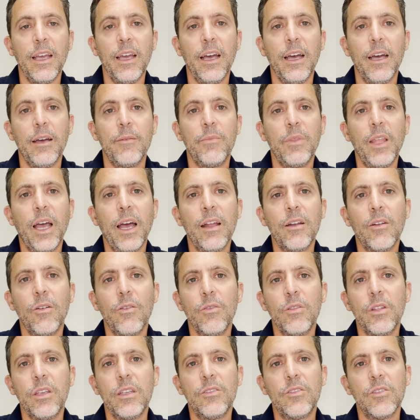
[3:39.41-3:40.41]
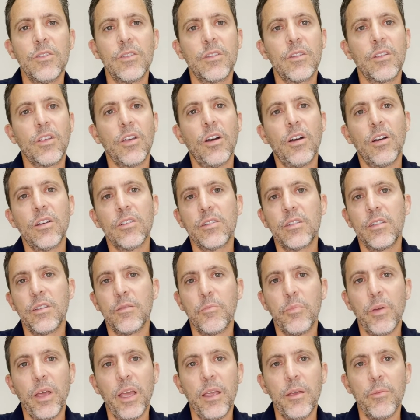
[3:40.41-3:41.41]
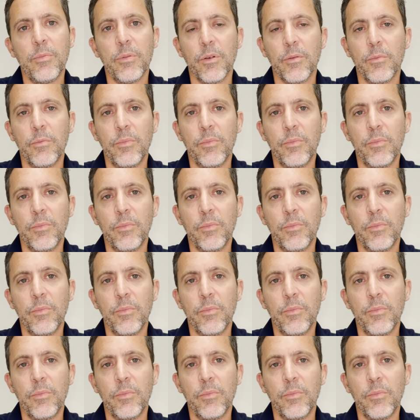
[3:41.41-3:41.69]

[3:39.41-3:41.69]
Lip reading: not only just cost in paper,